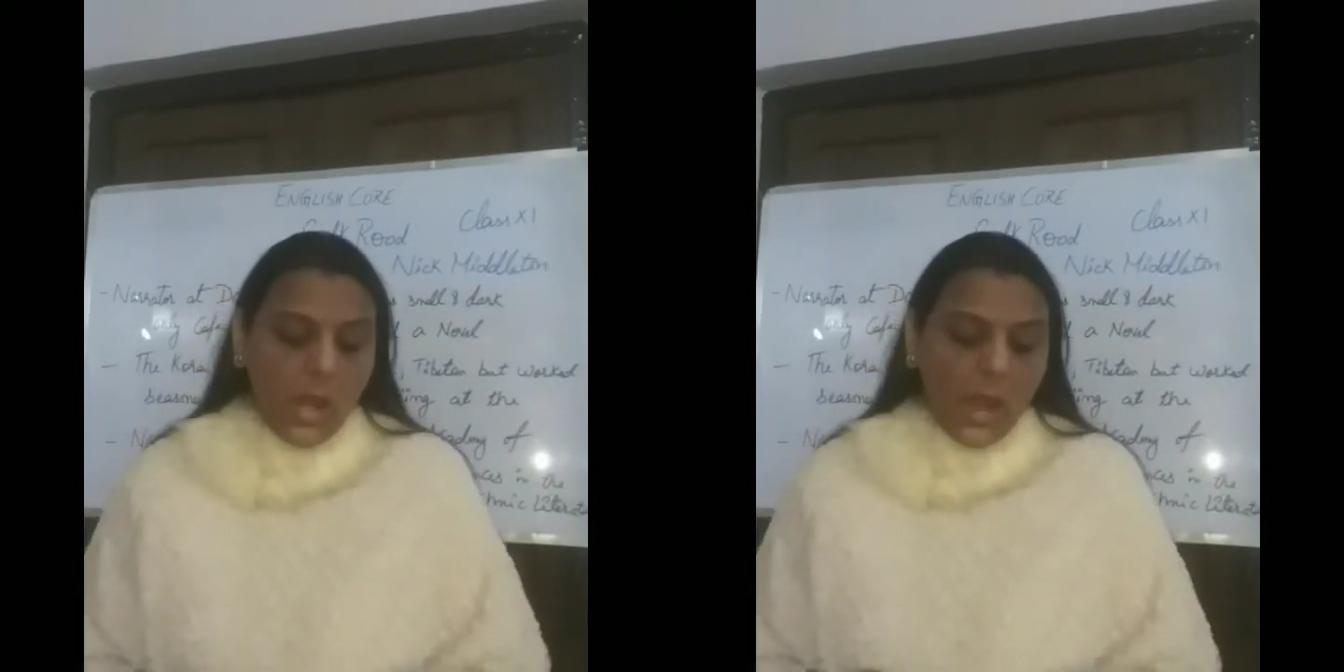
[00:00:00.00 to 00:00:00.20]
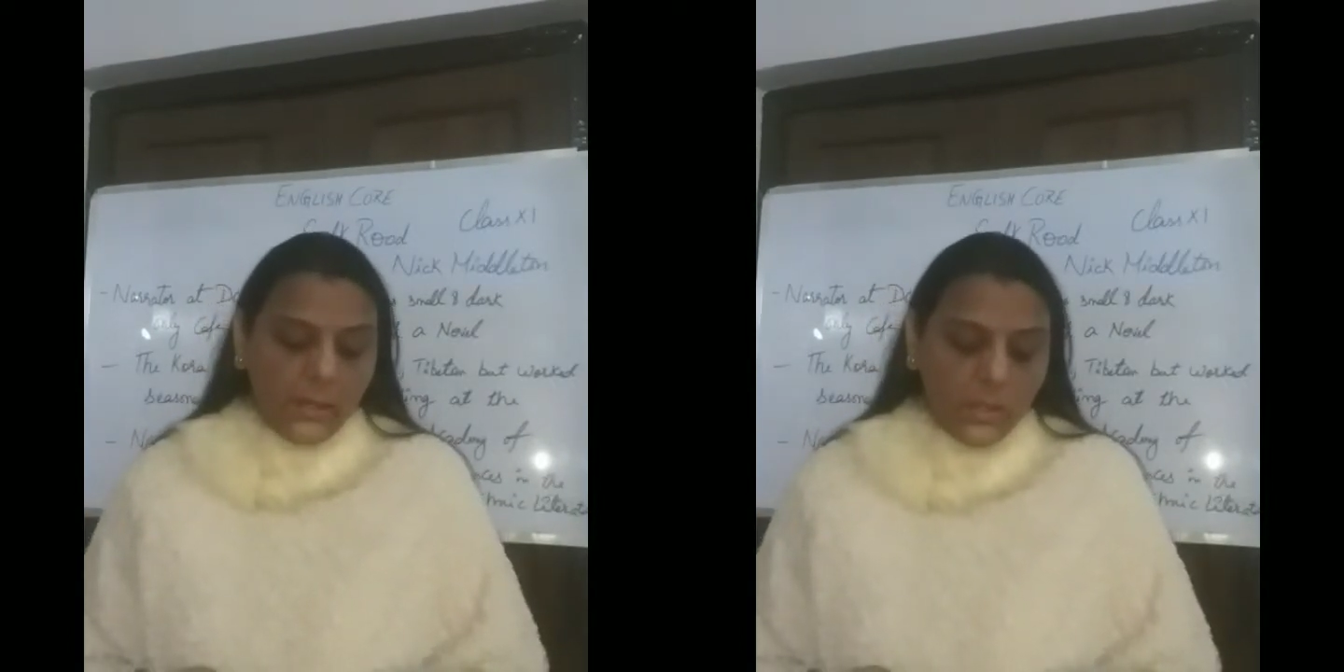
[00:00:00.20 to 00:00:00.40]

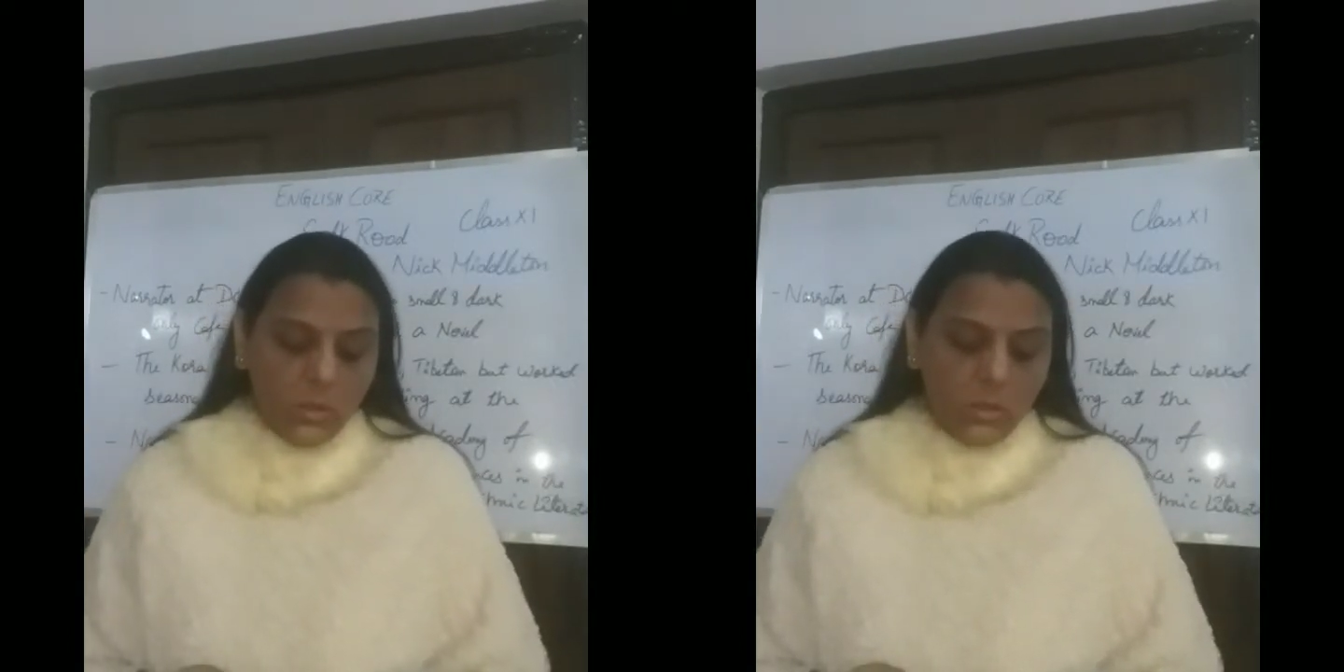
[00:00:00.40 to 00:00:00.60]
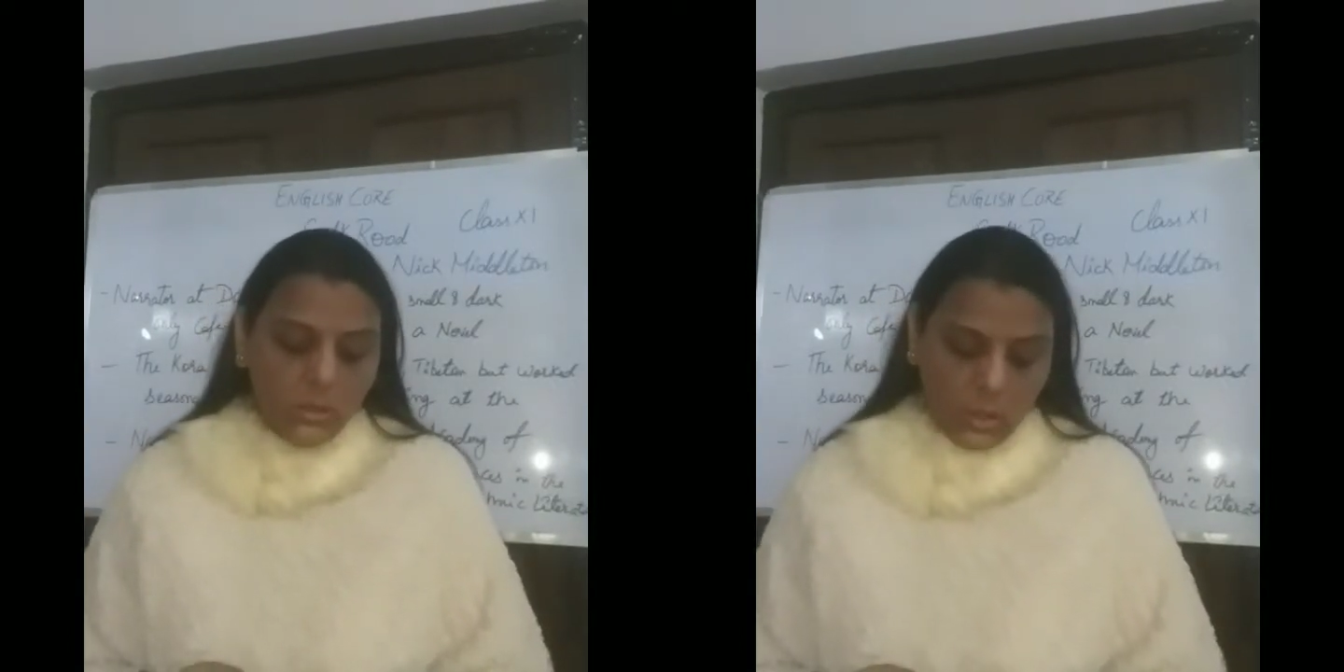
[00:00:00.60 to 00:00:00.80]
I did
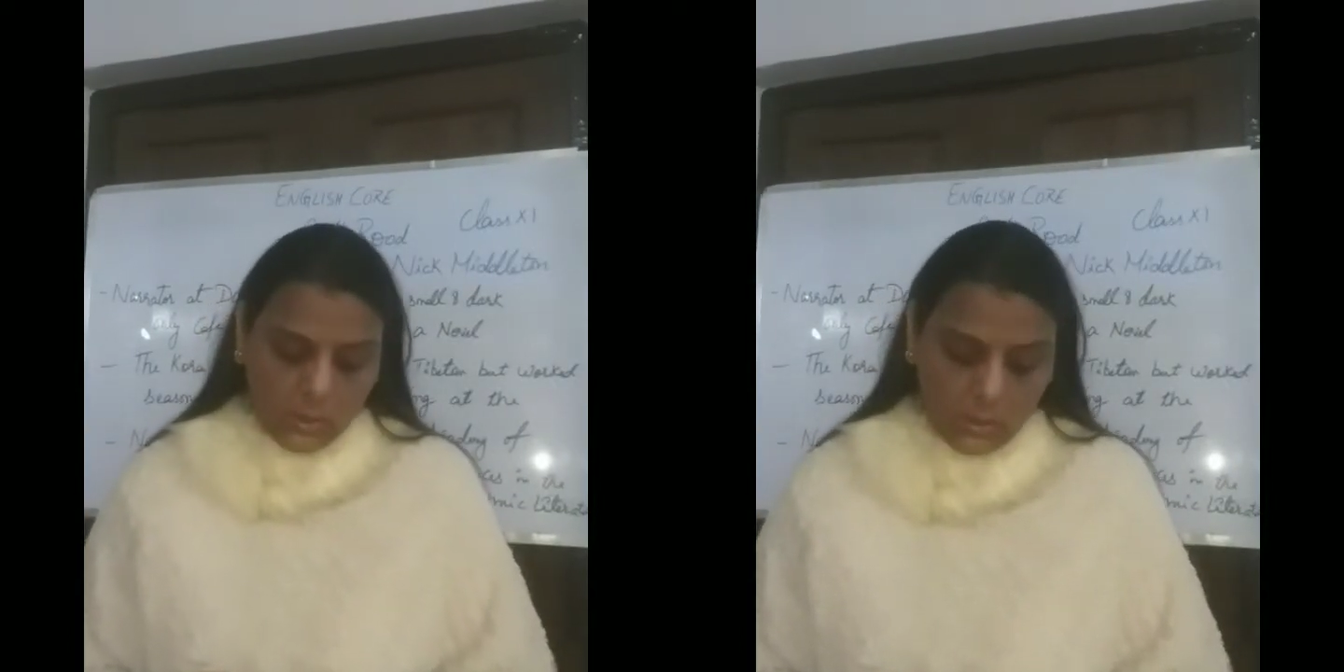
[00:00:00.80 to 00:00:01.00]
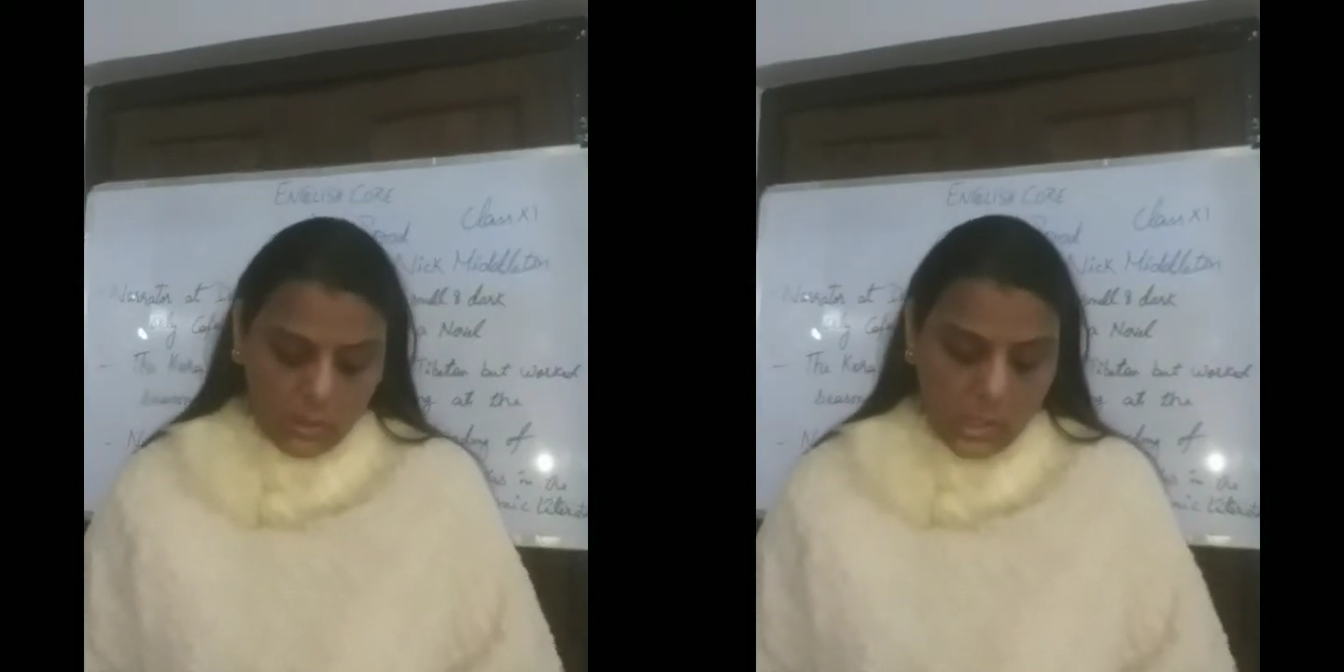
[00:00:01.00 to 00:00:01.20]
not
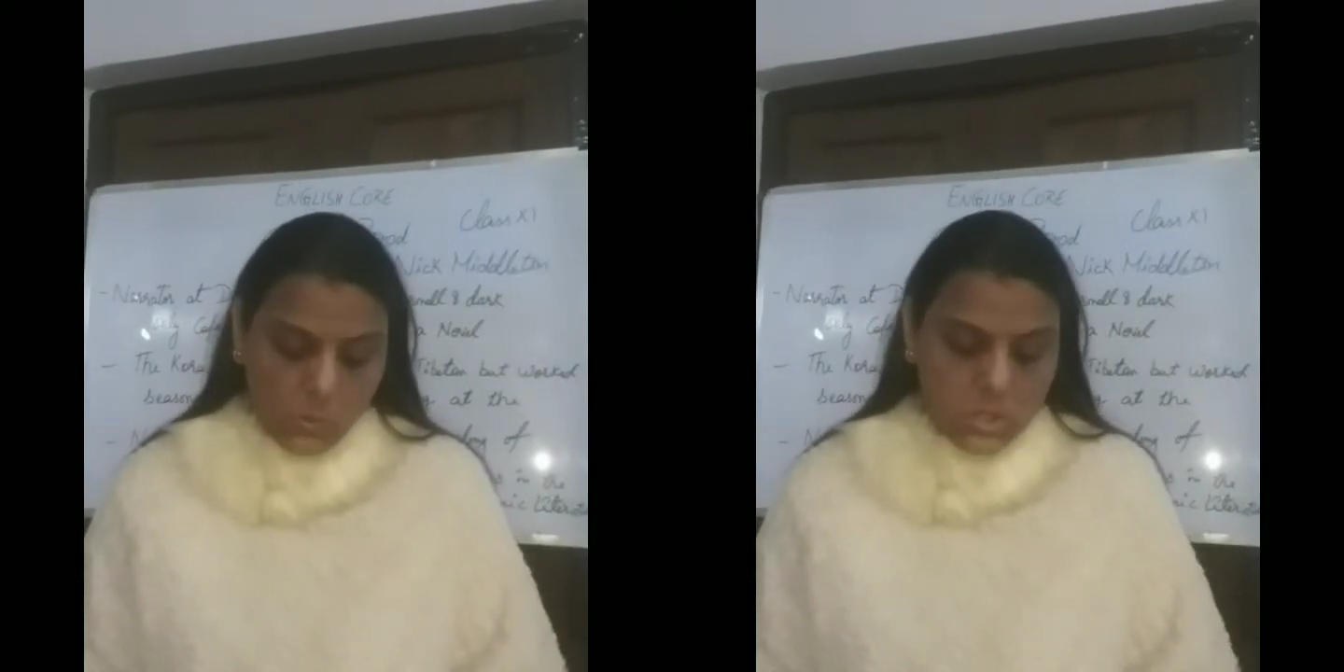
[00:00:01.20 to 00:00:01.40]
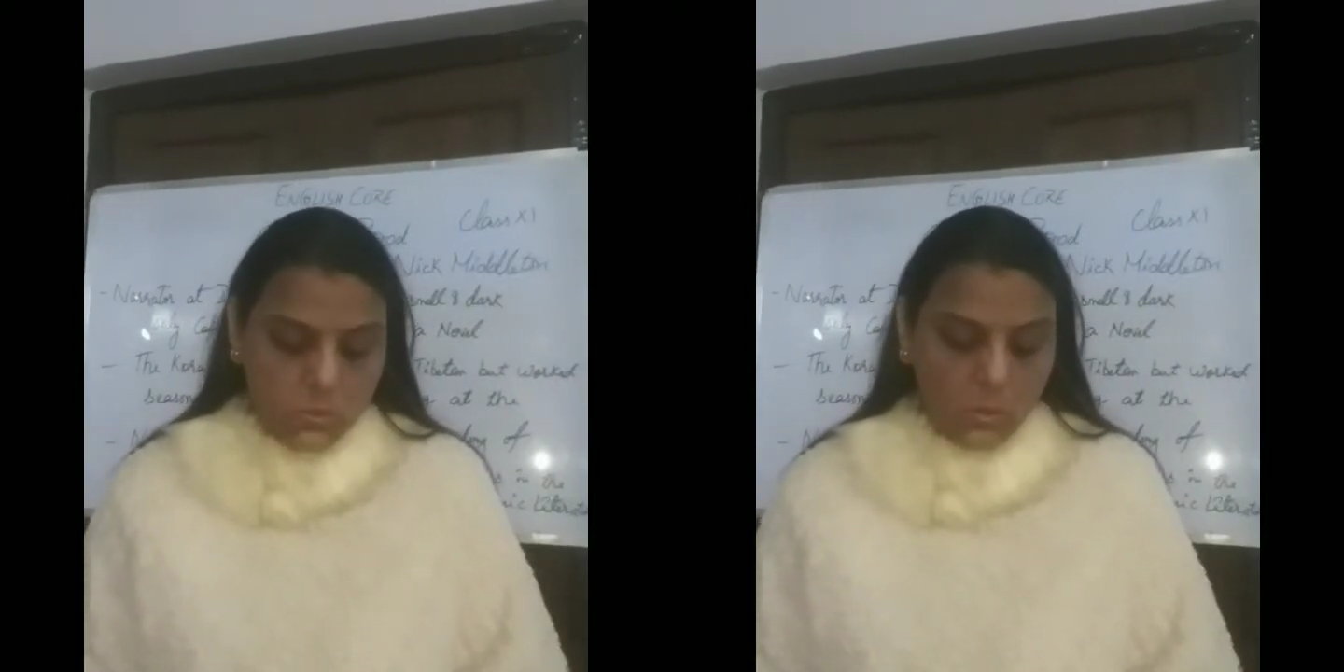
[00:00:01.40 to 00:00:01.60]
think he
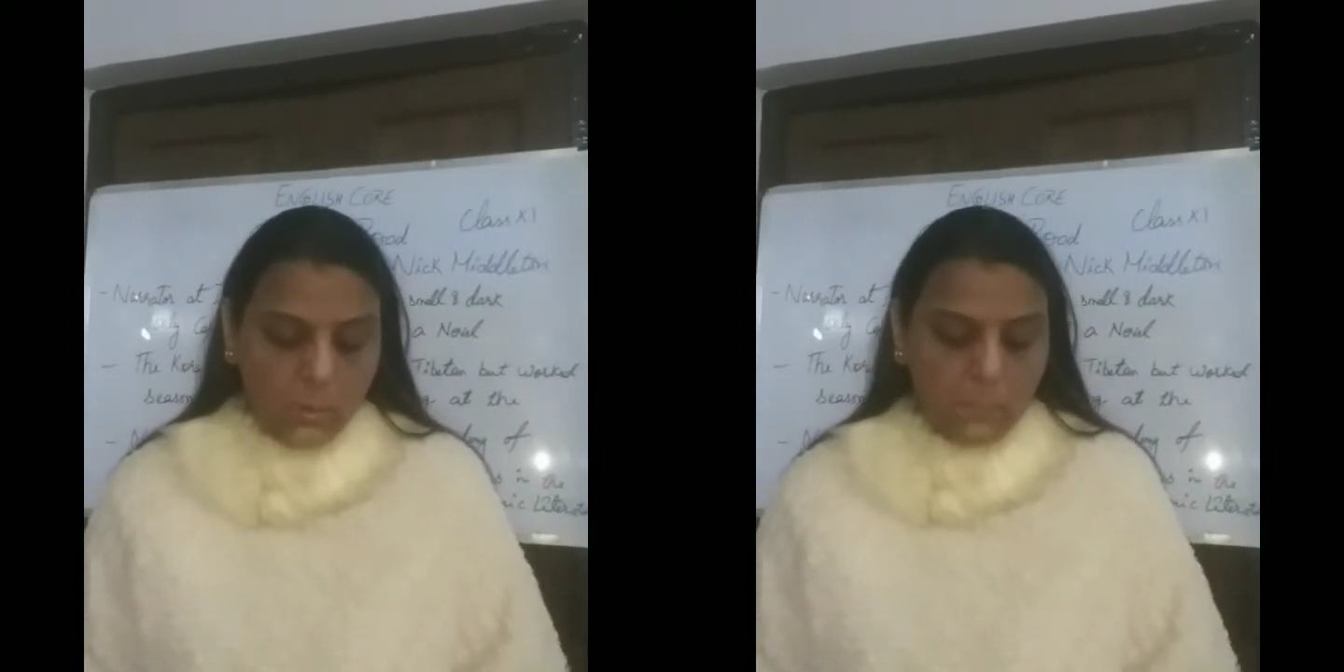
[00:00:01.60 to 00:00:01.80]
was from the